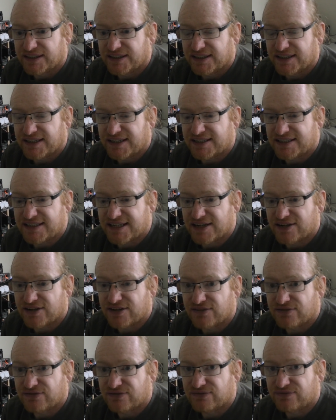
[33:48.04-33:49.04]
instead
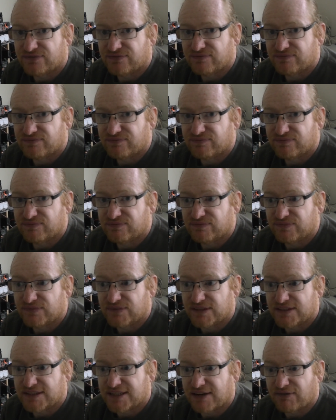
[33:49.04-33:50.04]
of
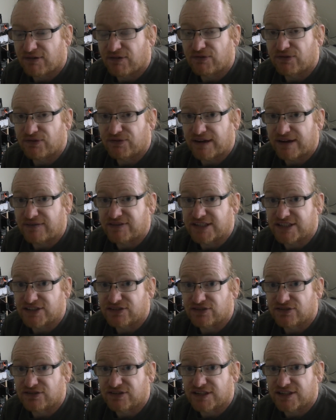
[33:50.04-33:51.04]
say
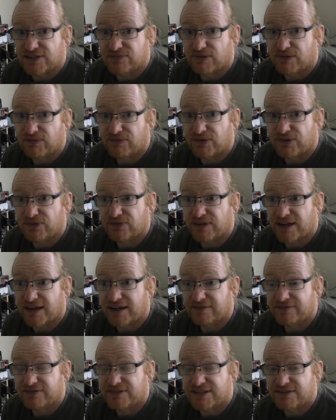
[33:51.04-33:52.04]
145.600, it's
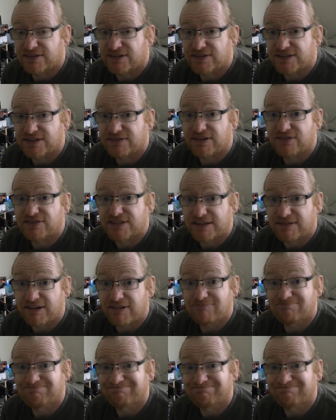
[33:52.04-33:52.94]
145.000.